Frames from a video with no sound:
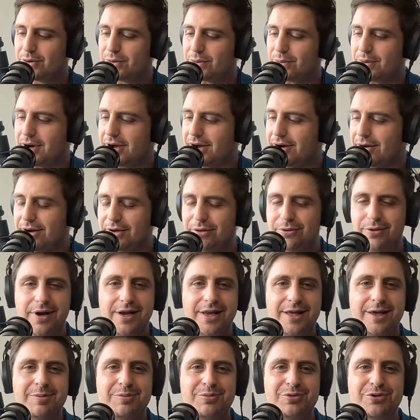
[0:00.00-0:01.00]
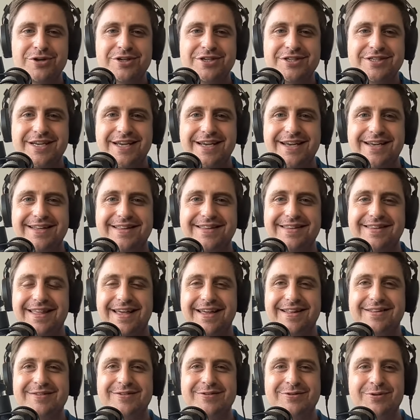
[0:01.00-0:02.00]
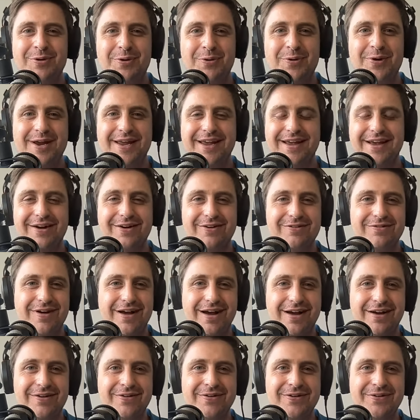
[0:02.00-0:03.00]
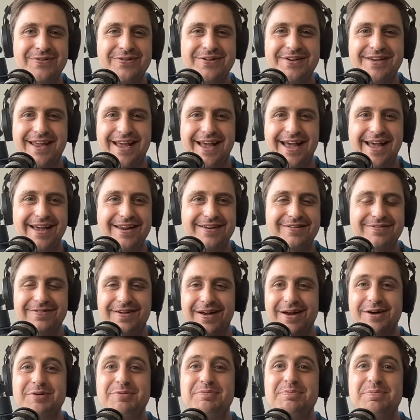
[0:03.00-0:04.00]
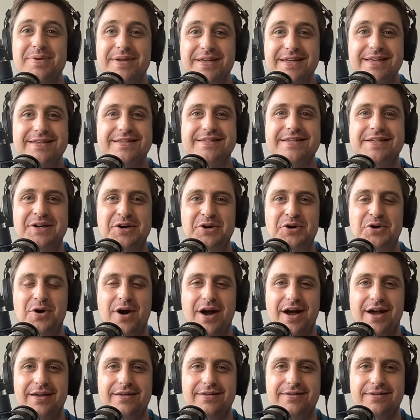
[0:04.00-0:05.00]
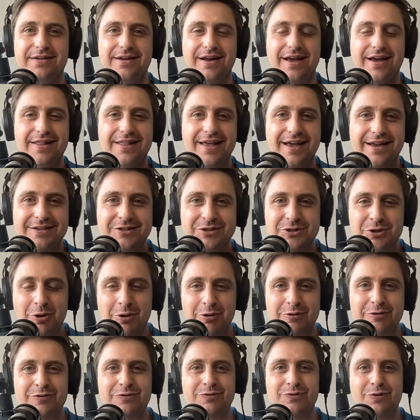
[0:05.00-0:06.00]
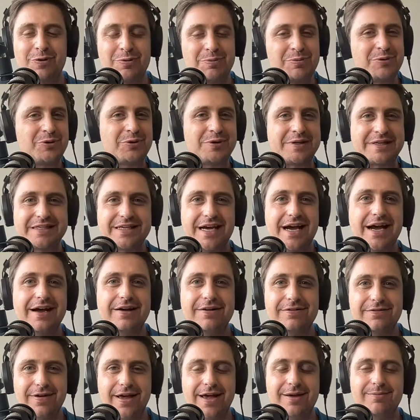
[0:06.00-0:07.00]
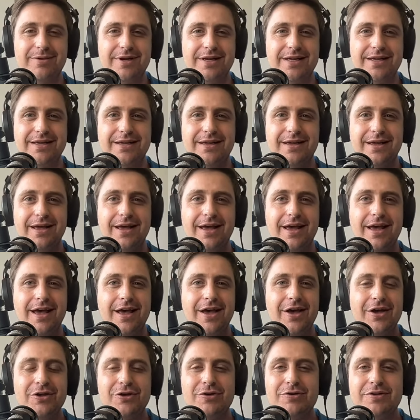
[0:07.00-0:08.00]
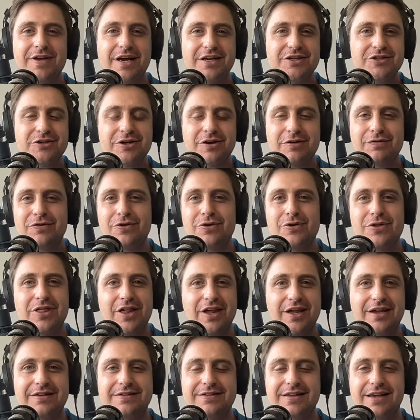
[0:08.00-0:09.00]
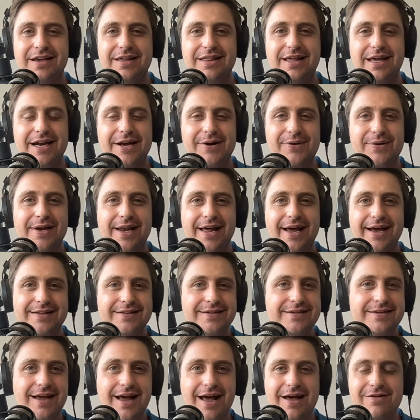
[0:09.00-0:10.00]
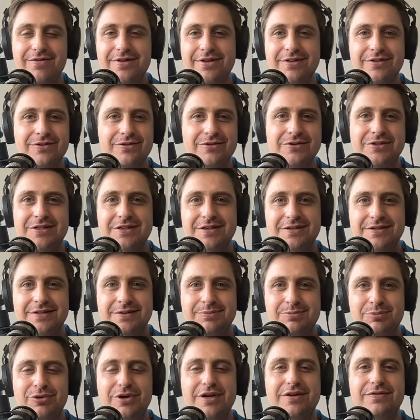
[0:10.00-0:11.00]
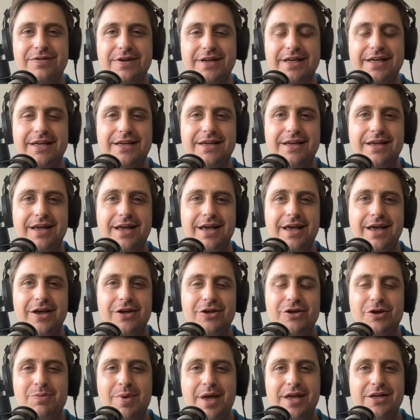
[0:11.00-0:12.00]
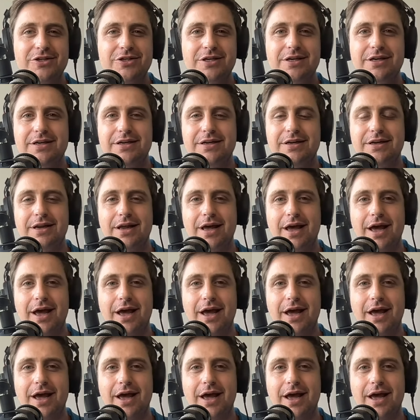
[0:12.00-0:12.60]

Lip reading: Wow, I really appreciate that story of how your dad found peace in Christ and how that transformed your entire family. You touched on a few things there that I would like to dive into just briefly. You mentioned